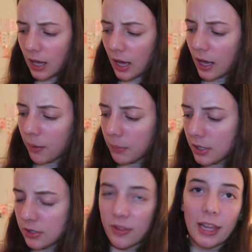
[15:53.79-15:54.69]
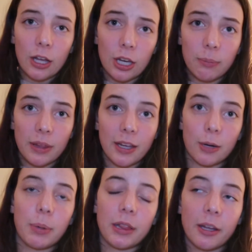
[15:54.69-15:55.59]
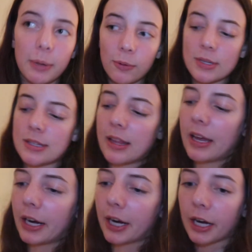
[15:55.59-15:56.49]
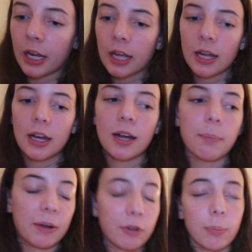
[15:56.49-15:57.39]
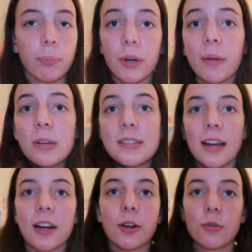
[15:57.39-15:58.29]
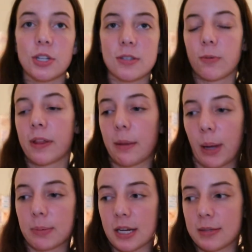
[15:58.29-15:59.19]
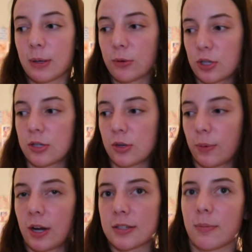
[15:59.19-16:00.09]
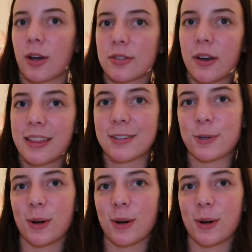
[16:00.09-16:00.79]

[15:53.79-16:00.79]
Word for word: Um, so they couldn't be there, but Libby was there. My friend Brie was there, who she's the one that baptized me, which is super awesome. Also, I think she